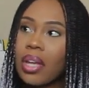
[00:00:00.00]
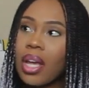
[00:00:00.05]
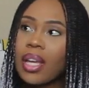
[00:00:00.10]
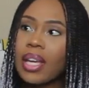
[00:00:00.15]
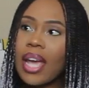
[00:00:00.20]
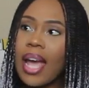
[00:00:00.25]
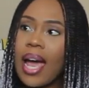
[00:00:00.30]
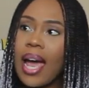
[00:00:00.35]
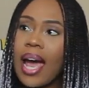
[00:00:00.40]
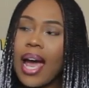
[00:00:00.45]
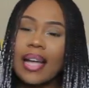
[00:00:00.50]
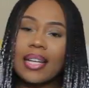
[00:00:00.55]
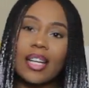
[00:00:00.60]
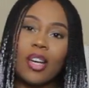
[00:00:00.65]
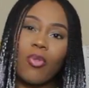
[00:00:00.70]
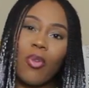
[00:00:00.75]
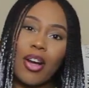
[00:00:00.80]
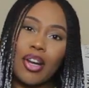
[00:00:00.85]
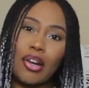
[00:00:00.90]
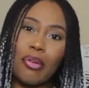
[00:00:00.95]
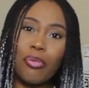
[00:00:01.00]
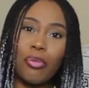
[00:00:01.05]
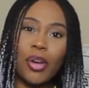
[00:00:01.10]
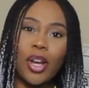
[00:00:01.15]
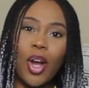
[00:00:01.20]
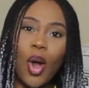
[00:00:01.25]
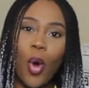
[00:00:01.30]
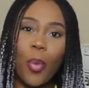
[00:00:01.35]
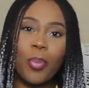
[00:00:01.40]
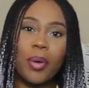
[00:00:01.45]
yeah, I didn't want to
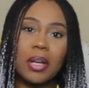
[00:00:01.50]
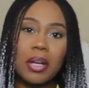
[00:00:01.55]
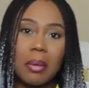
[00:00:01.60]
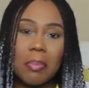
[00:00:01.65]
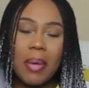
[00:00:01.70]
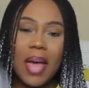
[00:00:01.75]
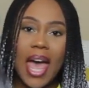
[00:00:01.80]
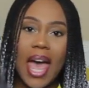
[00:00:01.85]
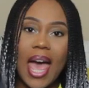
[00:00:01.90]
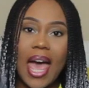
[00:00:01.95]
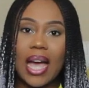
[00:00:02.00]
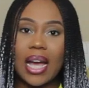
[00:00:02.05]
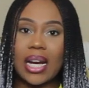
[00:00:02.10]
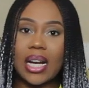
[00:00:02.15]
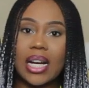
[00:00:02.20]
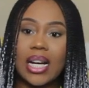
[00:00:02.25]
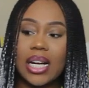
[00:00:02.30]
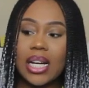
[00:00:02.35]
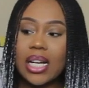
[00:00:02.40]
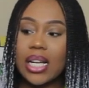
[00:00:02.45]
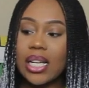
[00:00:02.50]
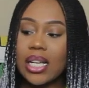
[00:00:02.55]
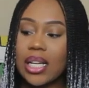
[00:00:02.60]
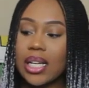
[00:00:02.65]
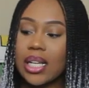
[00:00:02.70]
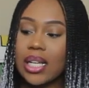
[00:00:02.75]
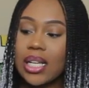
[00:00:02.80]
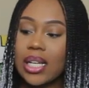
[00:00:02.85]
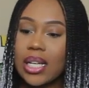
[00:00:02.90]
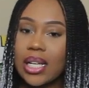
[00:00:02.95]
reopen a pack.
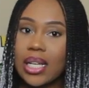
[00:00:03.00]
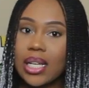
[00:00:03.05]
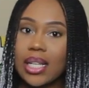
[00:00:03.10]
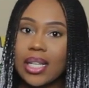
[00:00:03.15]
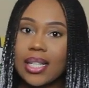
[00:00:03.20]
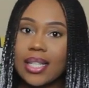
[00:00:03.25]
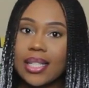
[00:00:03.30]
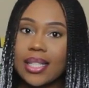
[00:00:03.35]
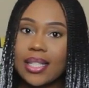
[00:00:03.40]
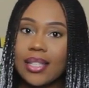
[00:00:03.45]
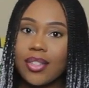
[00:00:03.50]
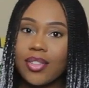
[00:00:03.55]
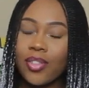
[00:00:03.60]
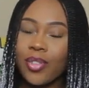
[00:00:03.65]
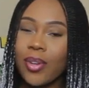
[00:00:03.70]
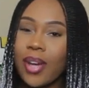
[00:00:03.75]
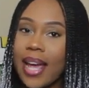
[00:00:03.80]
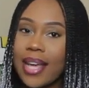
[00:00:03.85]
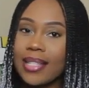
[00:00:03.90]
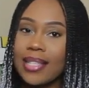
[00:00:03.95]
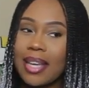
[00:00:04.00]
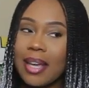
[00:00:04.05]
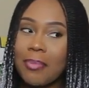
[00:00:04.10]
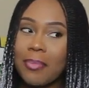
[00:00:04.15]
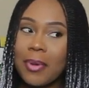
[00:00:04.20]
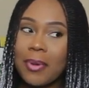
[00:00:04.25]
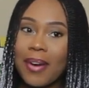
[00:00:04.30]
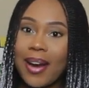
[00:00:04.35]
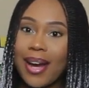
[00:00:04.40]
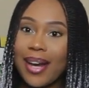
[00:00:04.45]
You guys get
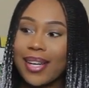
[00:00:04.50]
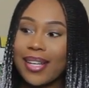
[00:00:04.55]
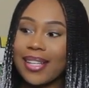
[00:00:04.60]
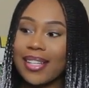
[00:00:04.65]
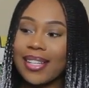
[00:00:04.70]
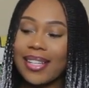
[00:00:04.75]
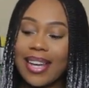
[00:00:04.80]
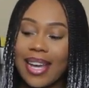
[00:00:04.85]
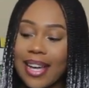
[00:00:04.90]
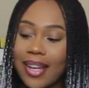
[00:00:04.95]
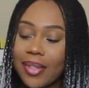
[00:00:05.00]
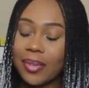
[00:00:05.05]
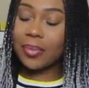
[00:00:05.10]
me, right? Yeah.